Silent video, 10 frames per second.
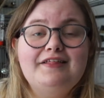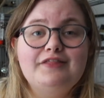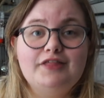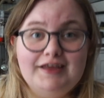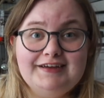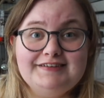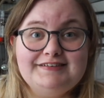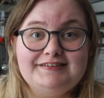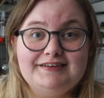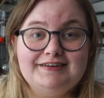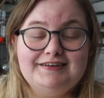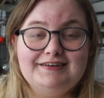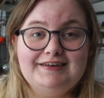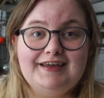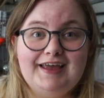this
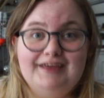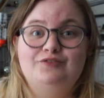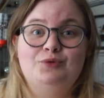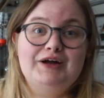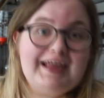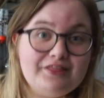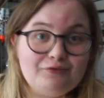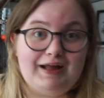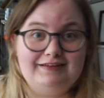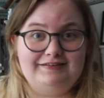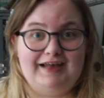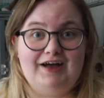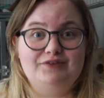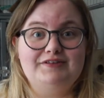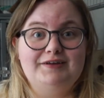is what the rat is
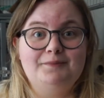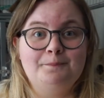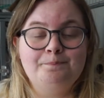housed in.